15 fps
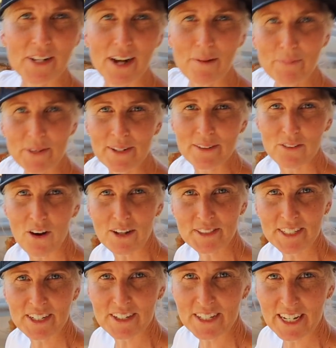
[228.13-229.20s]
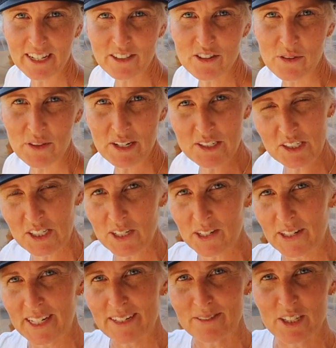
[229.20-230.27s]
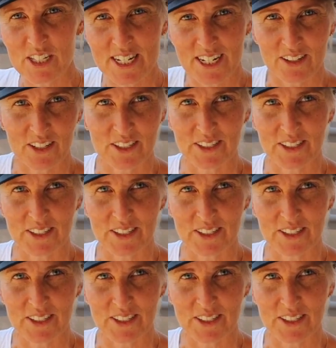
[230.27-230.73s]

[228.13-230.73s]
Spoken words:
it up and it lost air again, so there's clearly still a